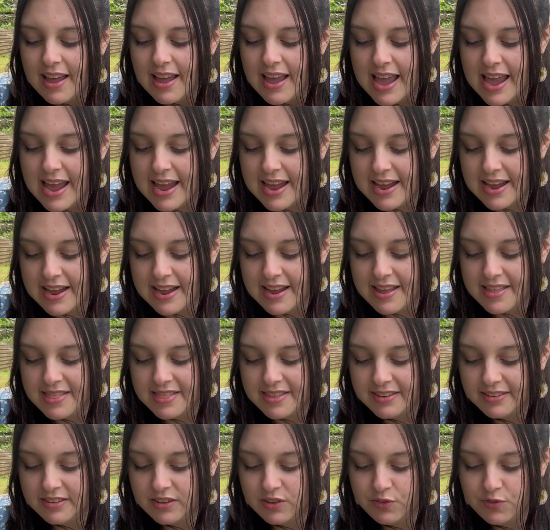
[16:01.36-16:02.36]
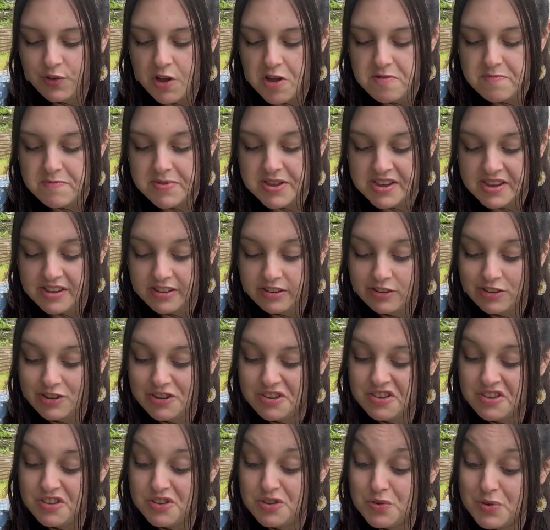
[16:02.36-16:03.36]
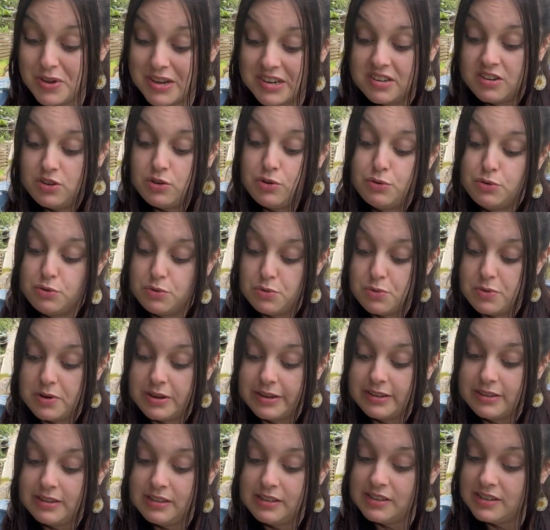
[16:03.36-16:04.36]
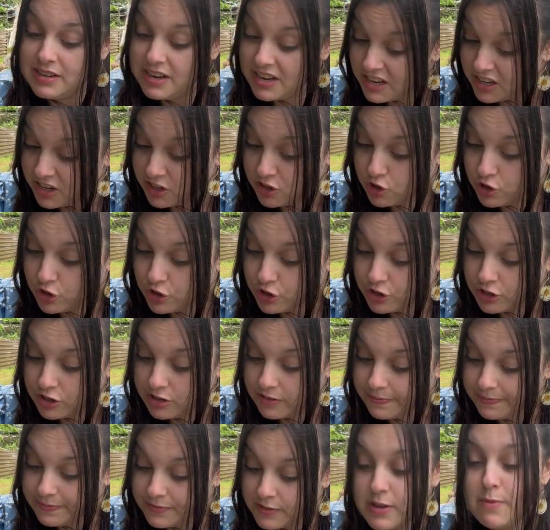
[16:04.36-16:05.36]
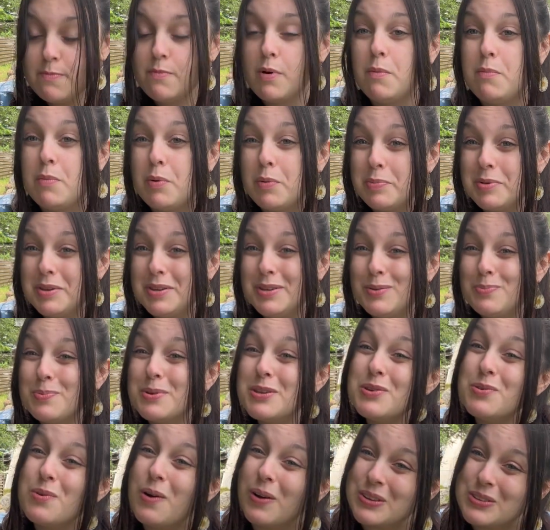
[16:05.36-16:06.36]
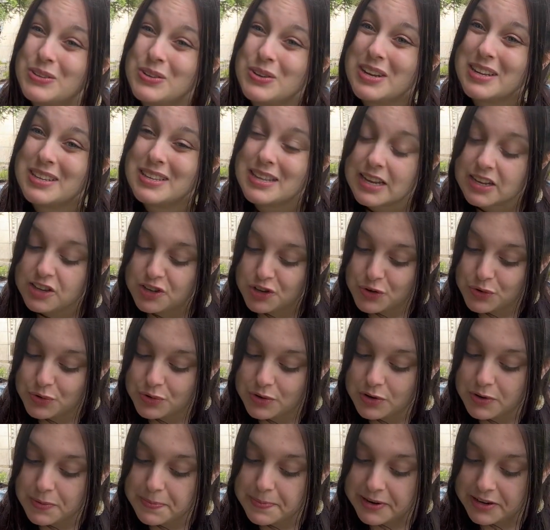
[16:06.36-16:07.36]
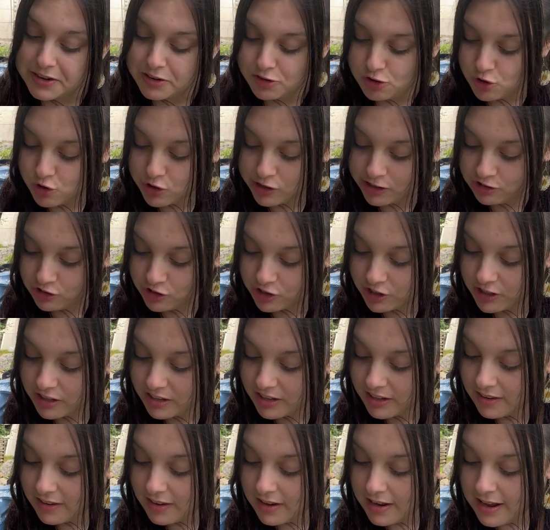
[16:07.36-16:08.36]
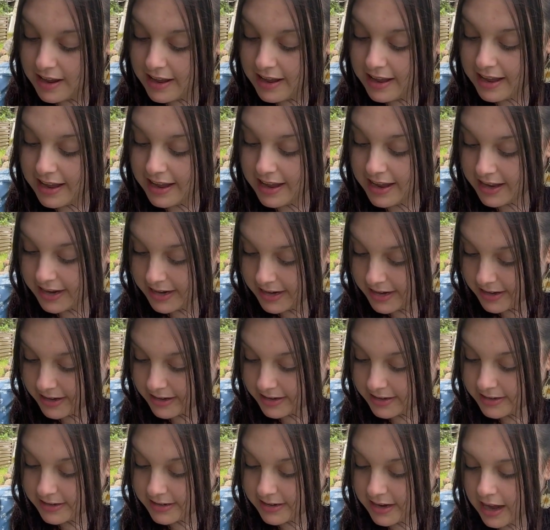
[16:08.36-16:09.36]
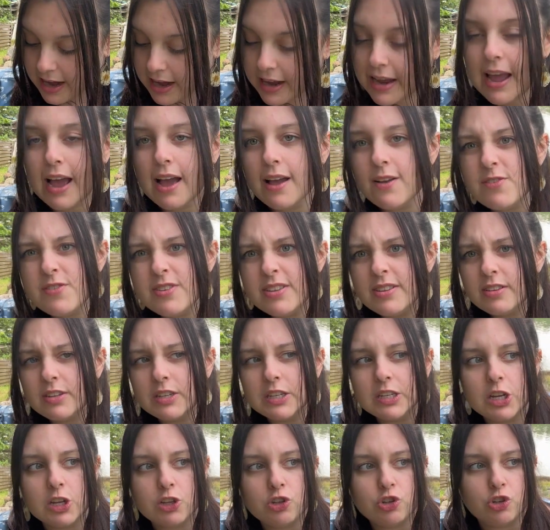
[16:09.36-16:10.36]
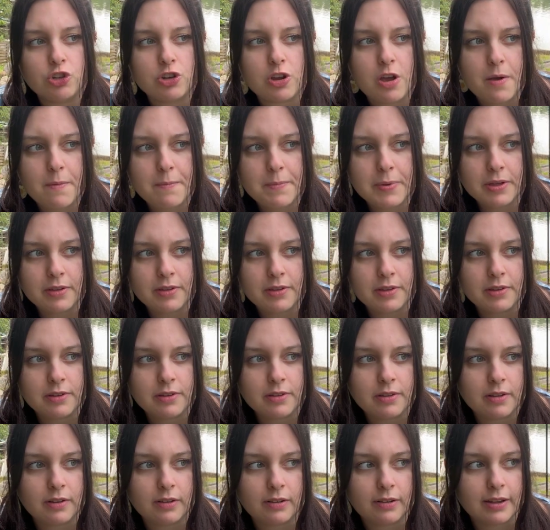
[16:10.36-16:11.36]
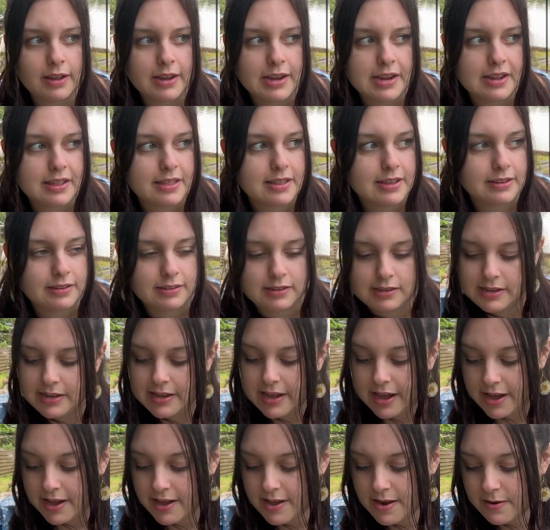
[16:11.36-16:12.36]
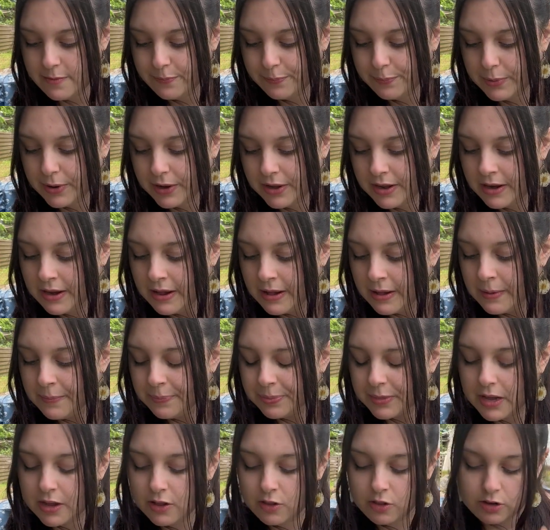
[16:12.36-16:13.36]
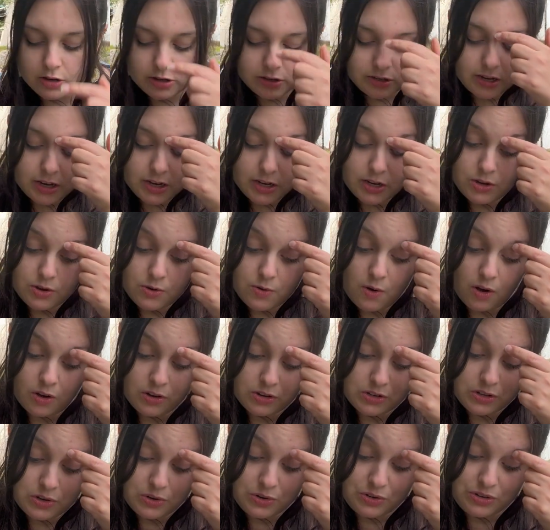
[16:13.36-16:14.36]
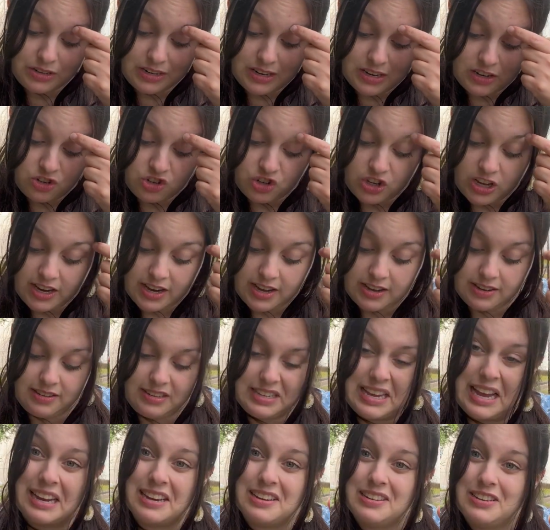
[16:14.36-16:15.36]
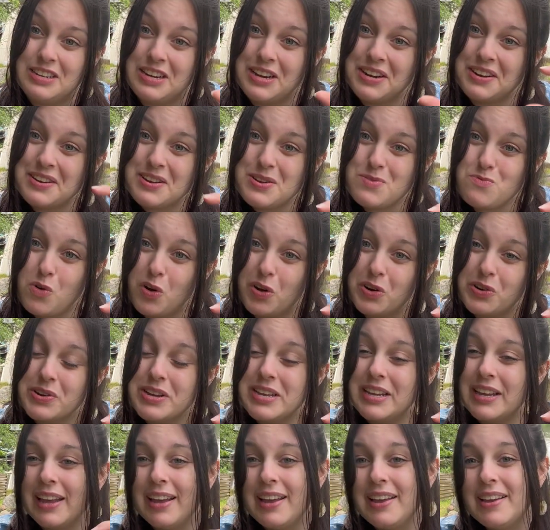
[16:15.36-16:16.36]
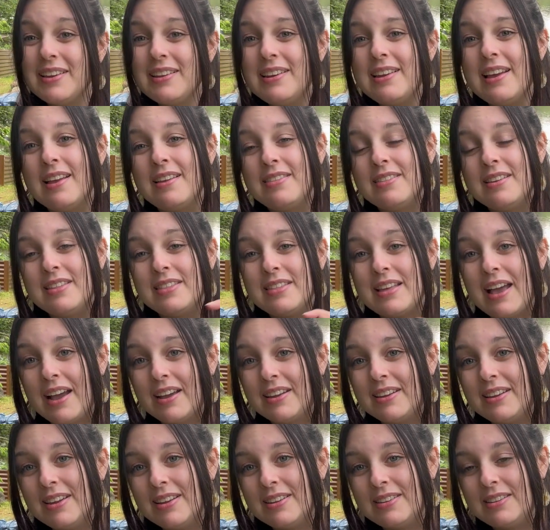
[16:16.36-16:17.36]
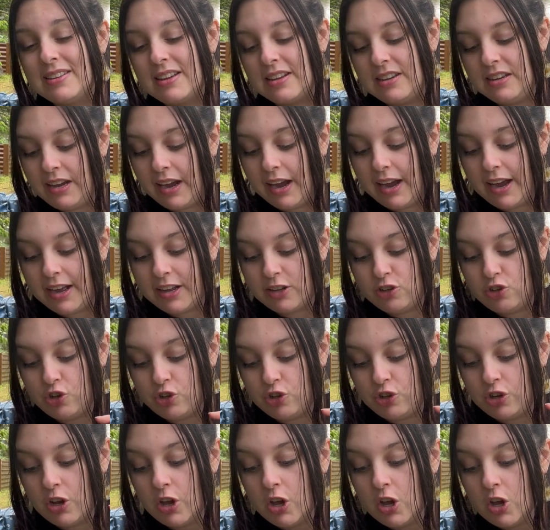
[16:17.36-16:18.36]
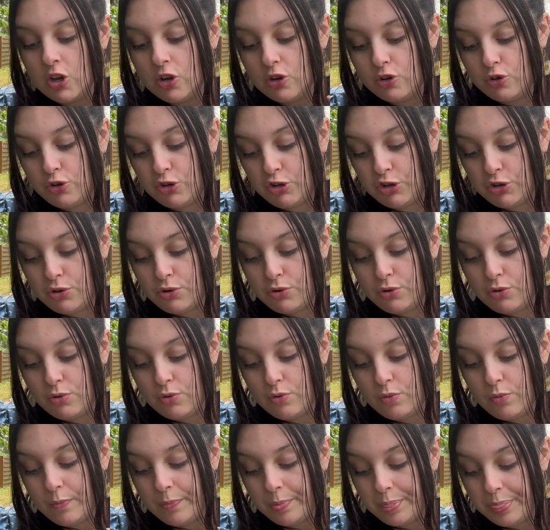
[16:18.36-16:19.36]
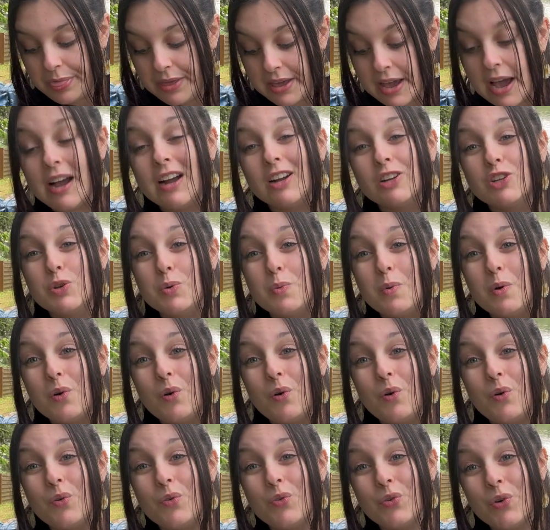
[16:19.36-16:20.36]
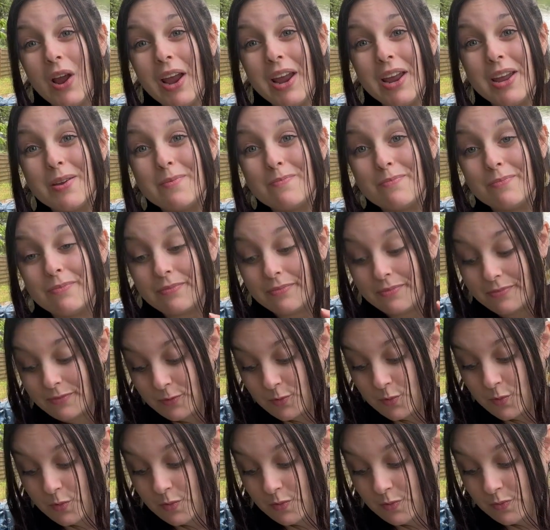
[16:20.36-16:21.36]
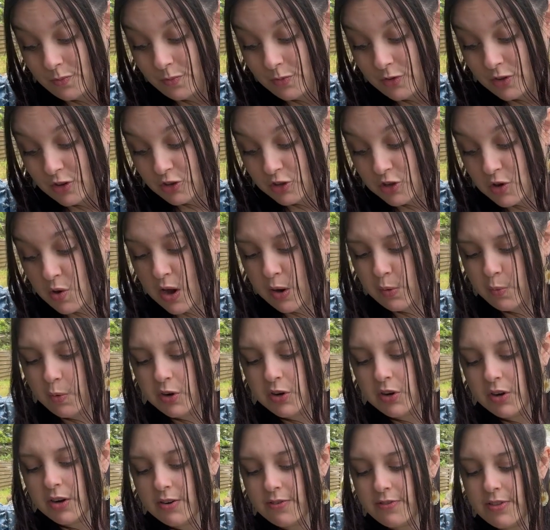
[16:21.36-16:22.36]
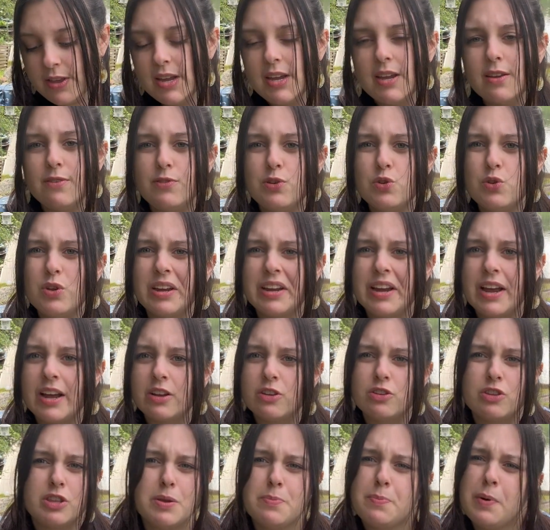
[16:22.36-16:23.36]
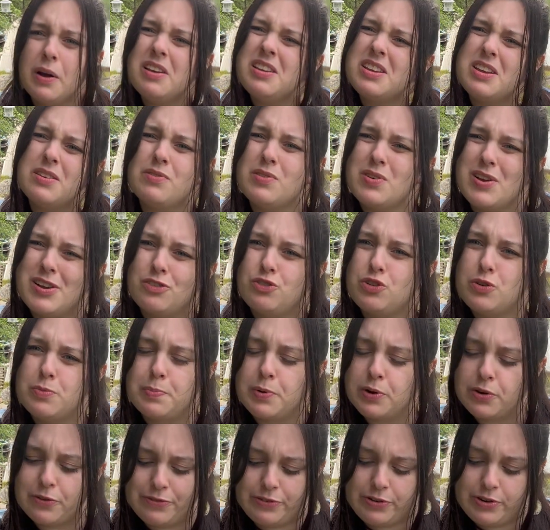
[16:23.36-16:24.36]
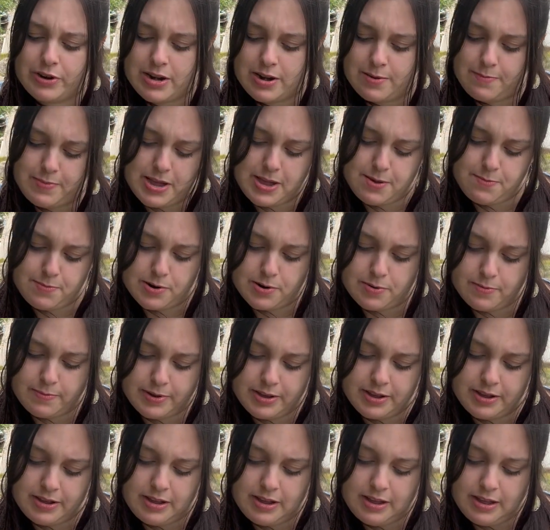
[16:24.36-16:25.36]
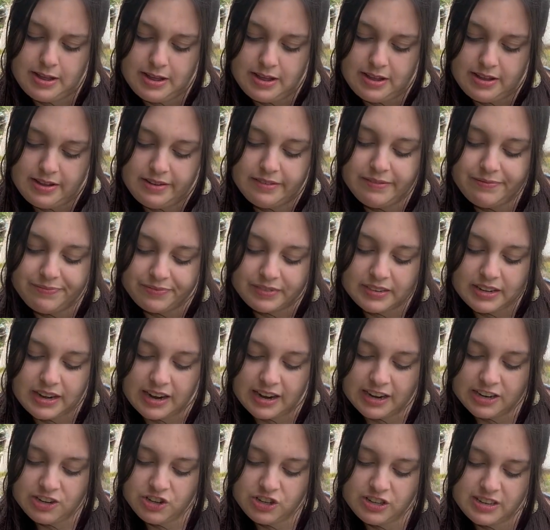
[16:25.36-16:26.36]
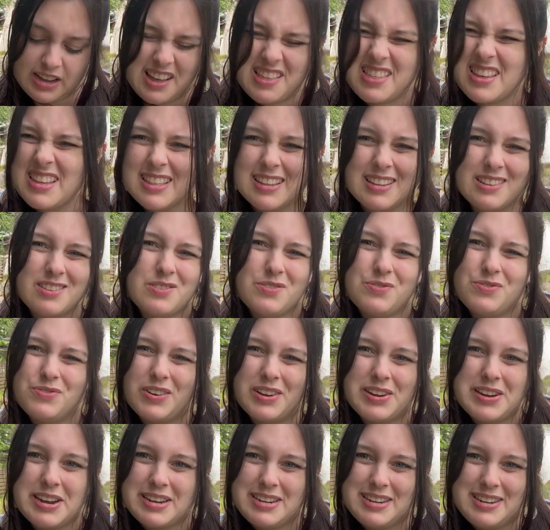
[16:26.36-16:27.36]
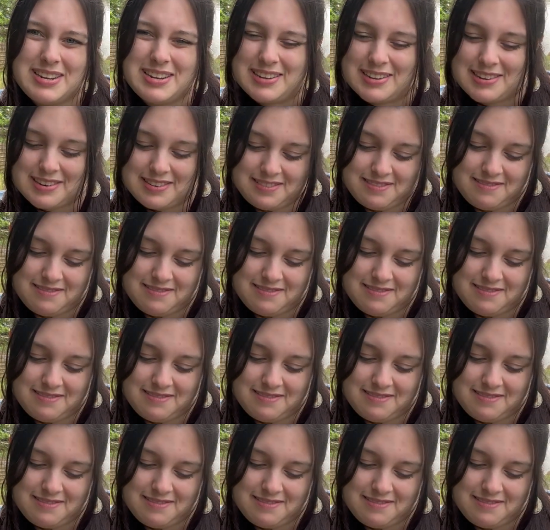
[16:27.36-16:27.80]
And this is fun because you get to stitch some bumblebees, but you also get that cute little button treasure. And I haven't stitched a mill hill like this yet, but it looks like you also stitch like a secondary watering can, and then that gets attached to the actual frame. So I wonder if they give you like, they probably give you extra perforated paper, but I think that's a fun idea.